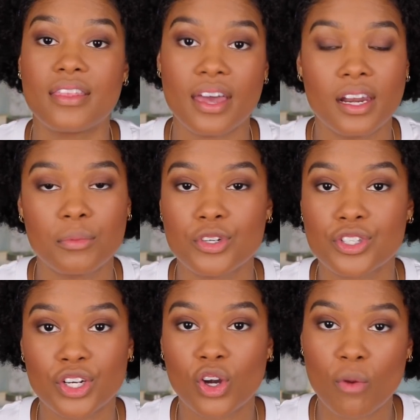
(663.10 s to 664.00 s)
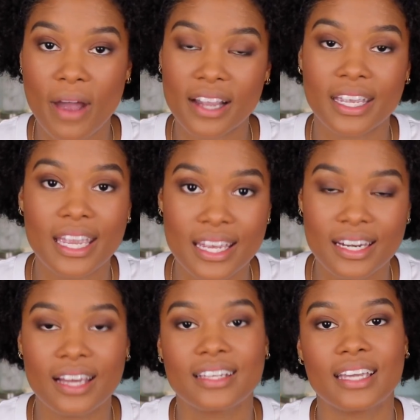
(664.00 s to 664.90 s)
Then I'm just gonna go back
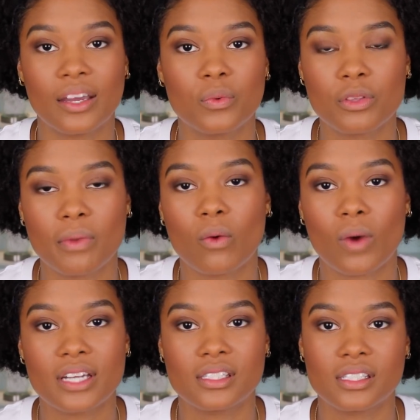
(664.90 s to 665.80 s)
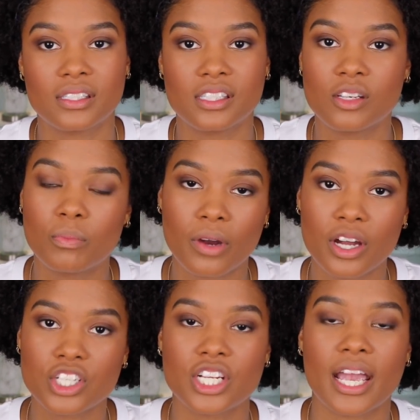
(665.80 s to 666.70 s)
in again with my Y16
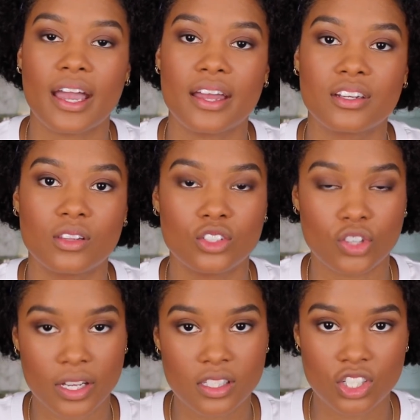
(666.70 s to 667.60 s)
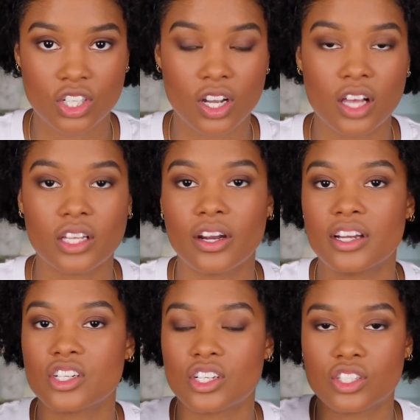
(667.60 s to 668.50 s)
brush and the transition color
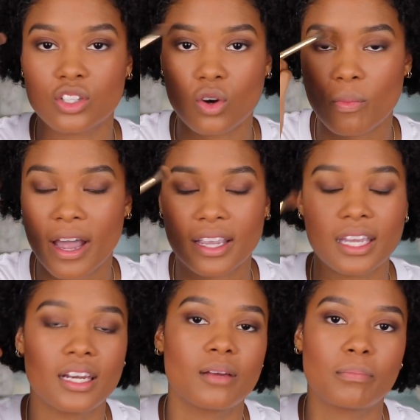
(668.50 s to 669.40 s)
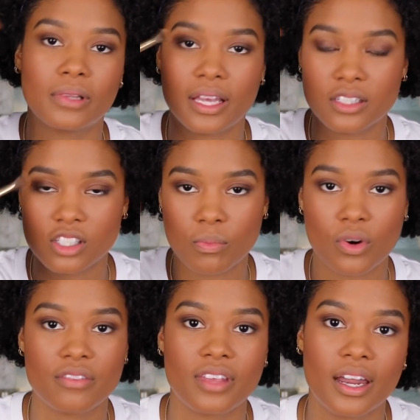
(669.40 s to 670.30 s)
and just go back in and blend some
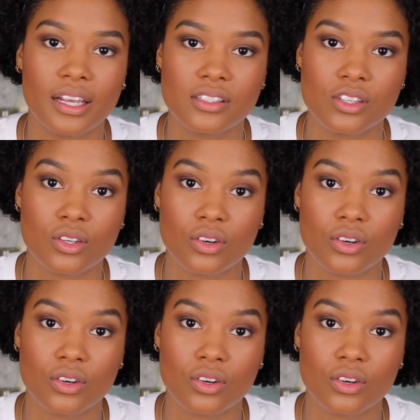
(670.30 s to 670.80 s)
more of that into the